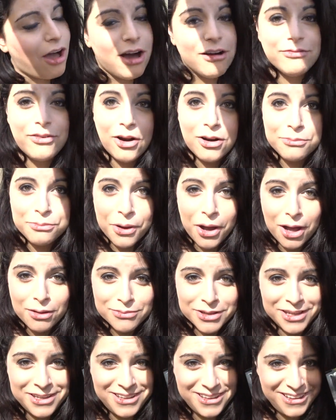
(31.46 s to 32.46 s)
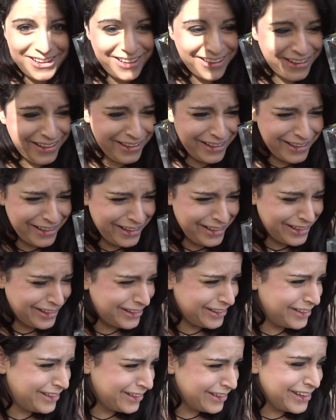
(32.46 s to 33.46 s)
A fart bomb.
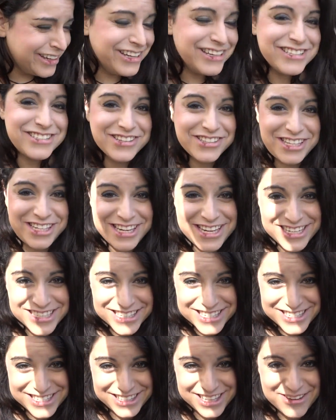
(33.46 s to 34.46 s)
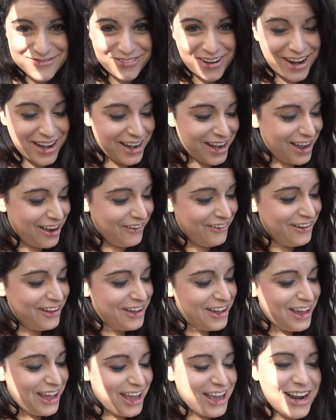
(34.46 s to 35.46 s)
So she's asleep right now,
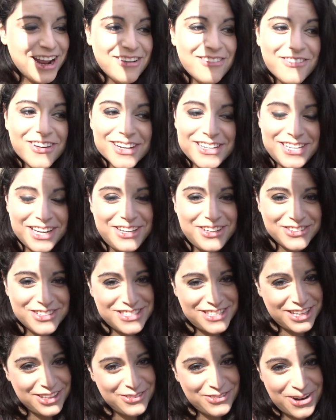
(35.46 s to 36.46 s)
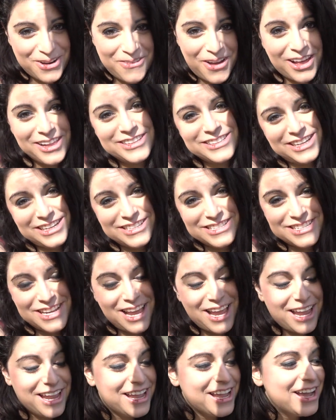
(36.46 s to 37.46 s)
and I'm about to go celebrate Valentine's
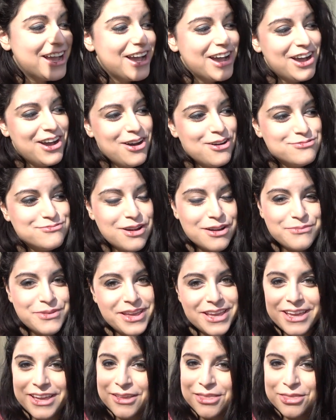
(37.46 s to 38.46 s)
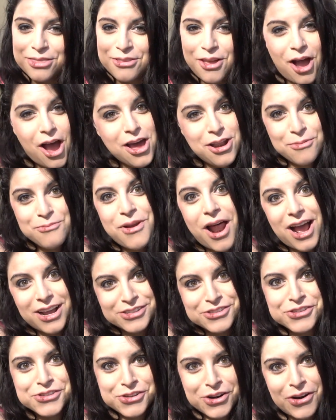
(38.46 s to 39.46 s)
Day by being an
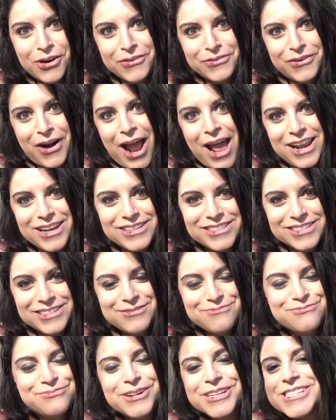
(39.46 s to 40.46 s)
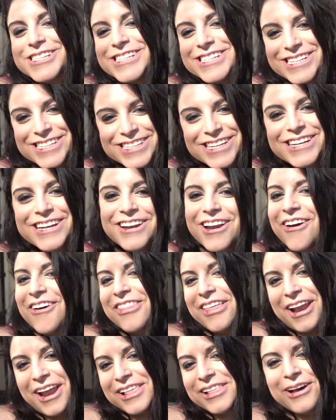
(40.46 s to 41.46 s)
obnoxious girlfriend. But she's gonna
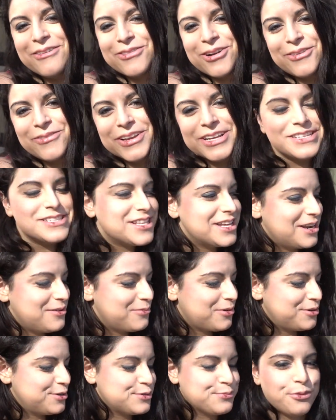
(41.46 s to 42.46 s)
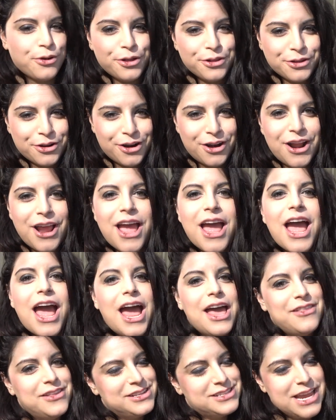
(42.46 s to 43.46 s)
know that I love her, because then I'm gonna spoil her
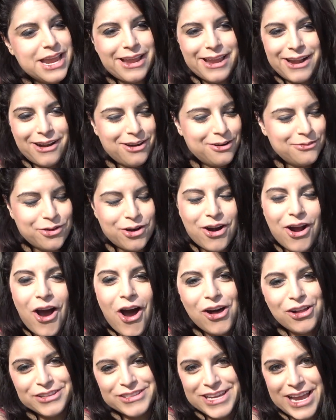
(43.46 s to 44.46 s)
and then take care of her all